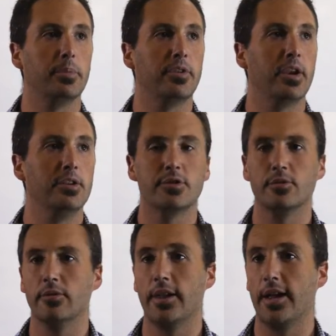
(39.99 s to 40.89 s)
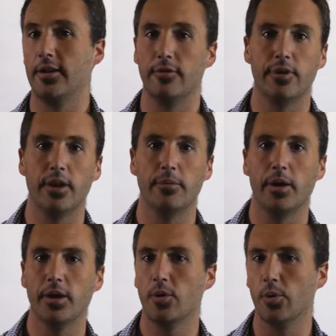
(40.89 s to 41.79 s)
potential that an event
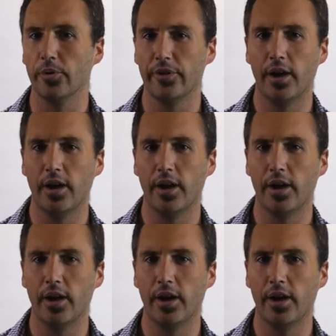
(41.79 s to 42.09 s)
may cause